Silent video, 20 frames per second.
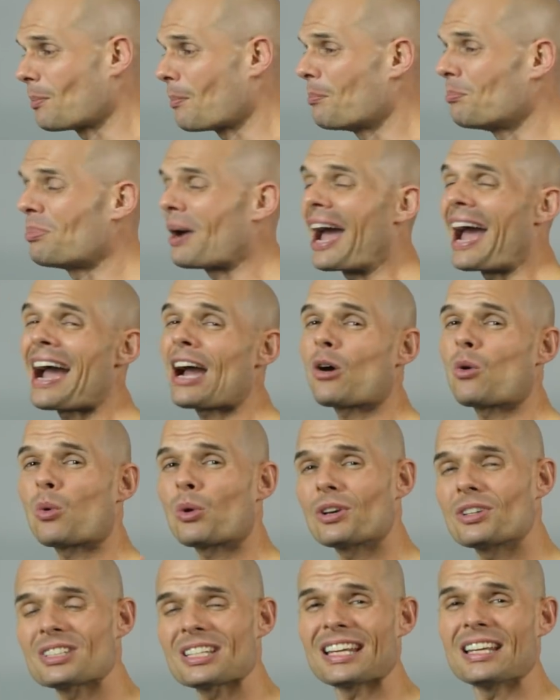
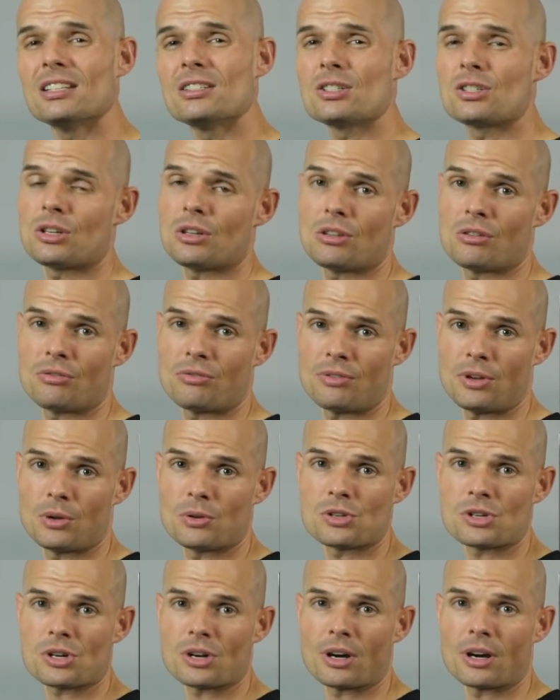backwards into the
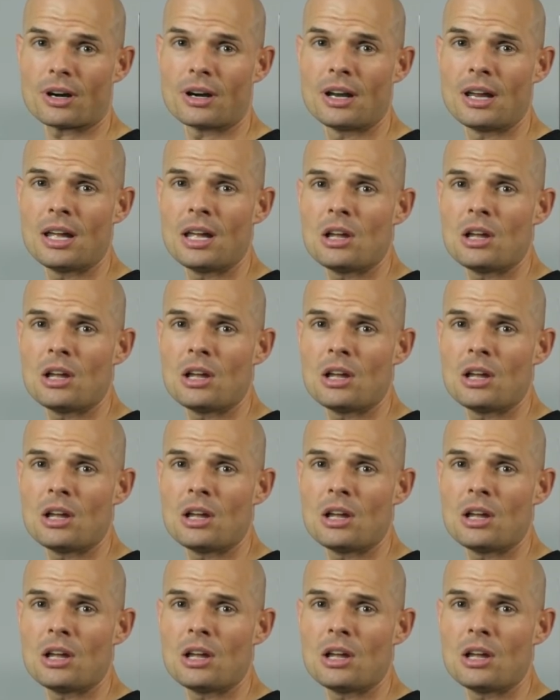future,